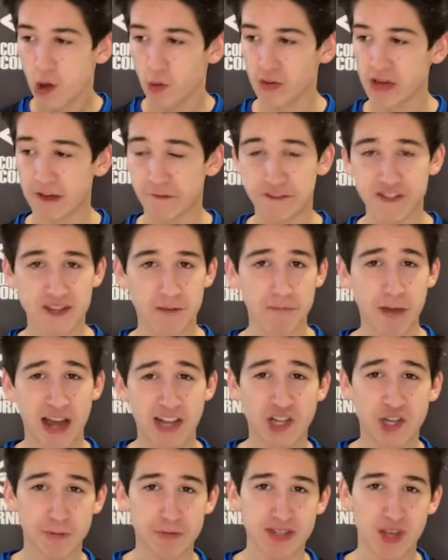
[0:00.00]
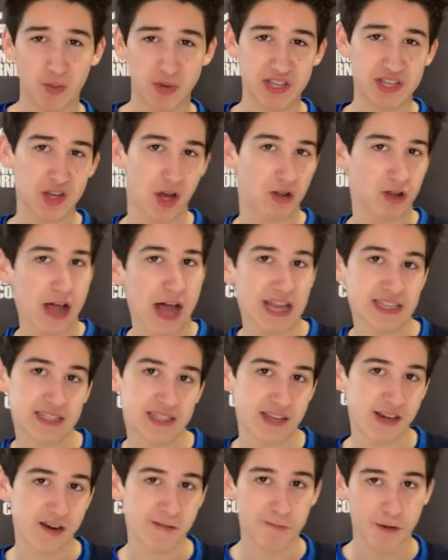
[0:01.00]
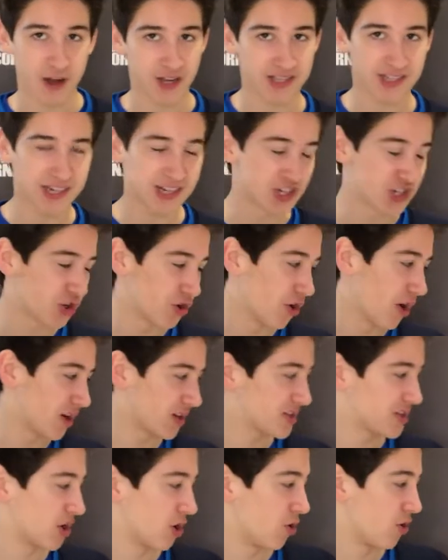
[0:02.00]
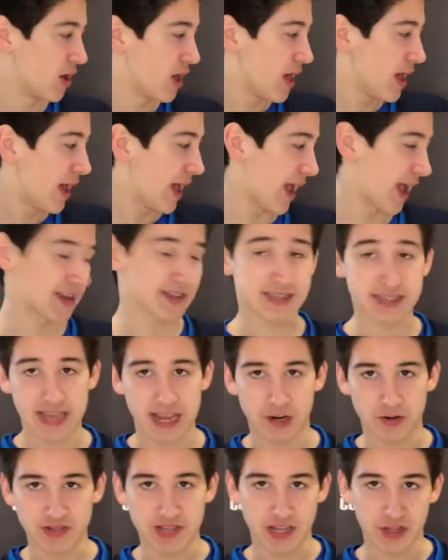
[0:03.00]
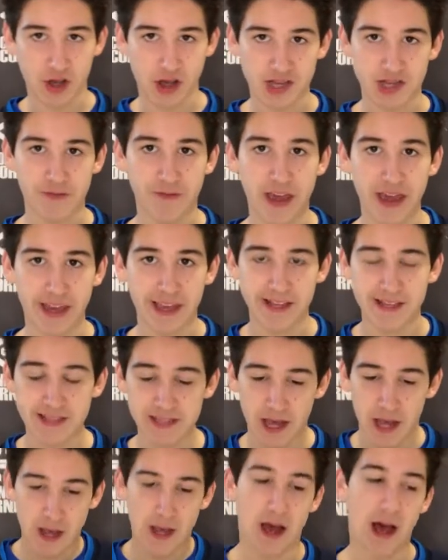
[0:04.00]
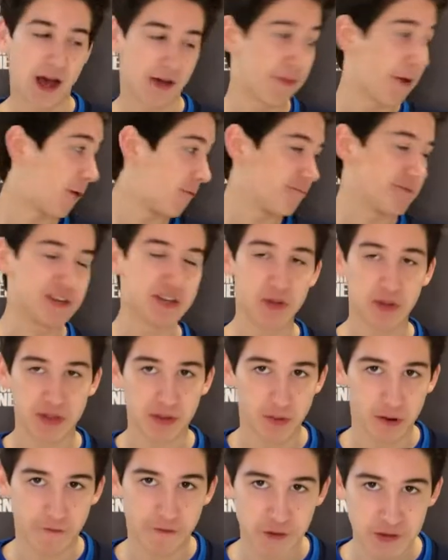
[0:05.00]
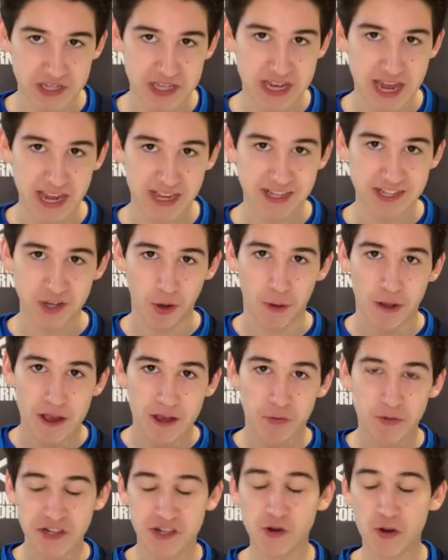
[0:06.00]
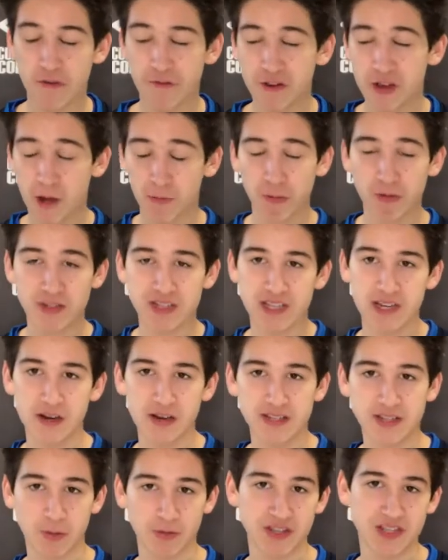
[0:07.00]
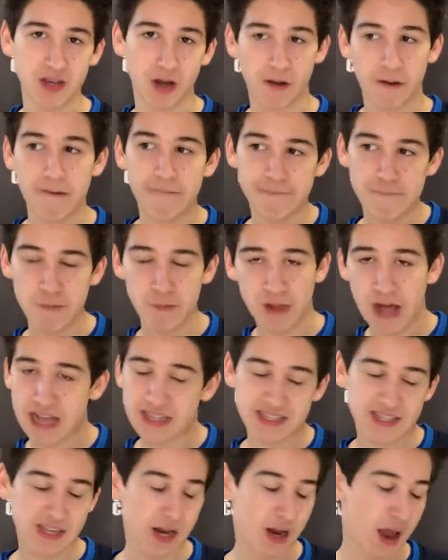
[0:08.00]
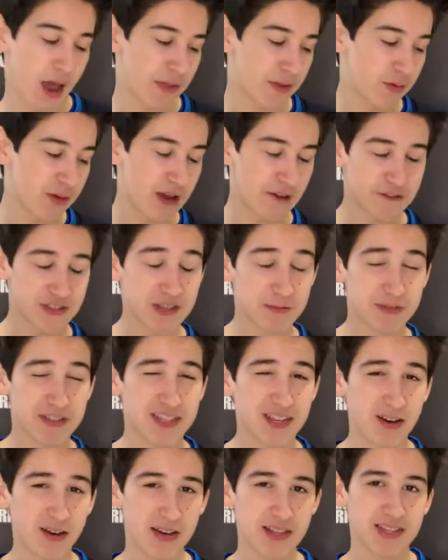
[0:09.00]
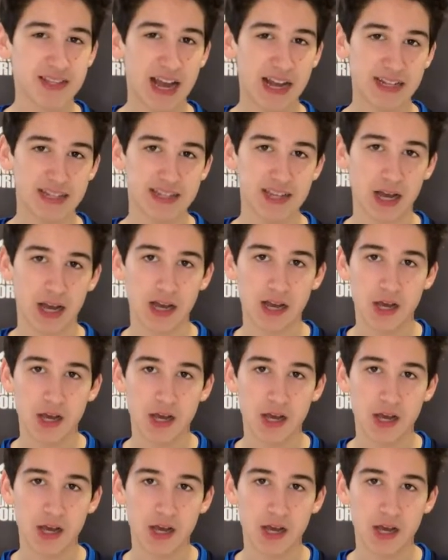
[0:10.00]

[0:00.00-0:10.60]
We have some matchups that we saw last year: Boston, Toronto, and San Jose, Las Vegas. That I'll be doing the review today. So we do have a couple of series that we saw last year, and then we have some series that